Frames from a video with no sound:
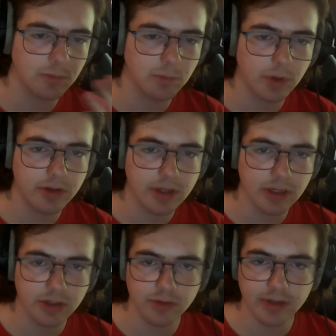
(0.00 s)
what you can
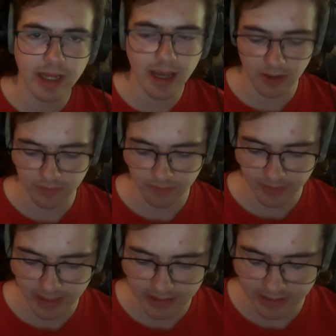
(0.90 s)
do now,
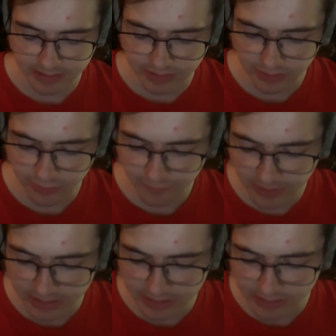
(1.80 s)
right, is you've
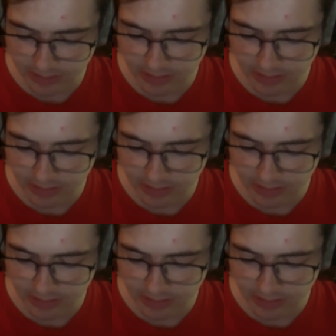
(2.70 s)
really